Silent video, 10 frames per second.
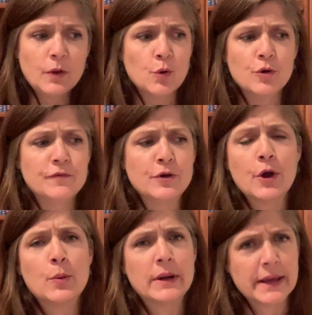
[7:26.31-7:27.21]
Or if you
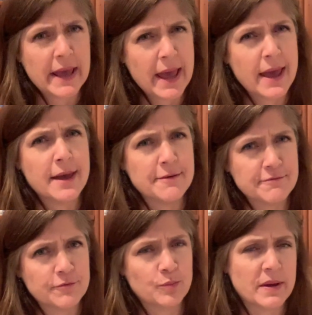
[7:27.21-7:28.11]
go in a cave,
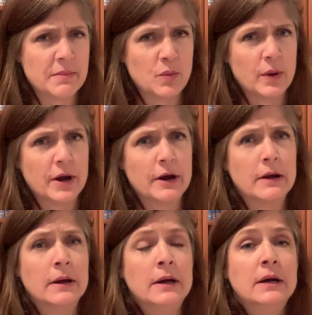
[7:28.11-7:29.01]
maybe where
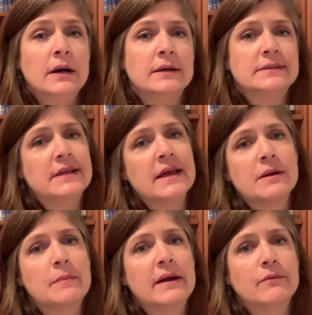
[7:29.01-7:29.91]
a snake
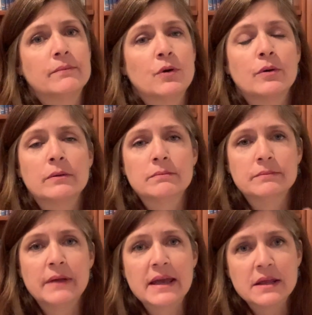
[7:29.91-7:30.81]
might or
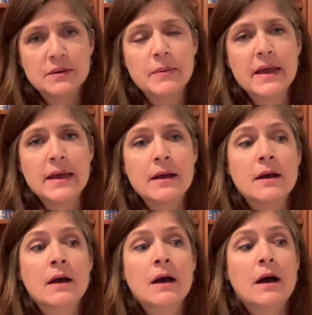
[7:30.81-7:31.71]
like to be,
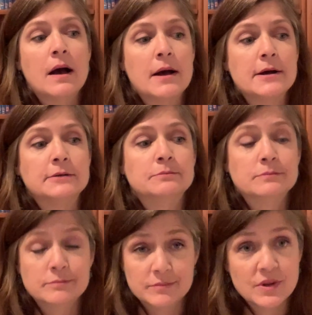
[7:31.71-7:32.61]

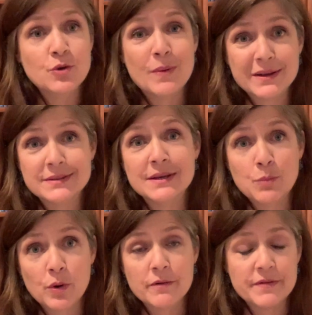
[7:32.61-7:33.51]
you might see
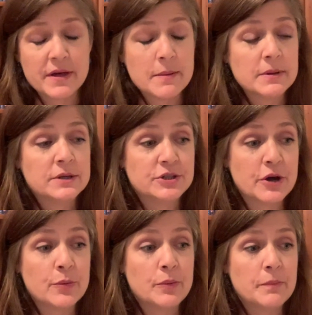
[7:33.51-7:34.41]
more of them.
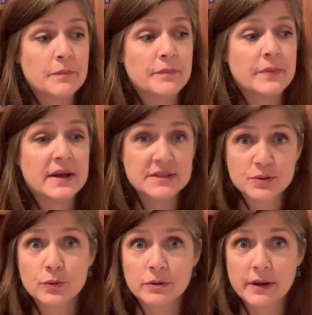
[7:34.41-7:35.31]
So it's
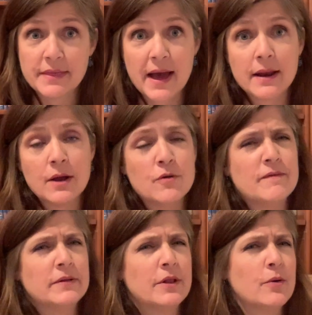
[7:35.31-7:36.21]
sort of like that,
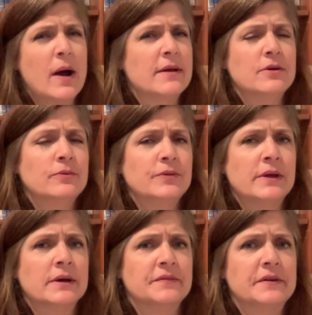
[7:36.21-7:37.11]
even though I don't
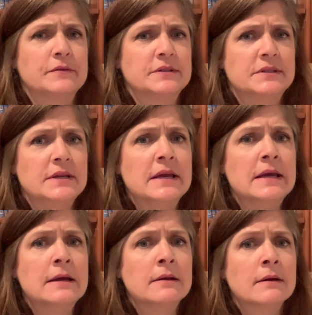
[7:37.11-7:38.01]
think I've ever
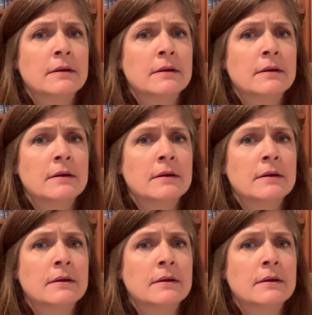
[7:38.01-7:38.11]
seen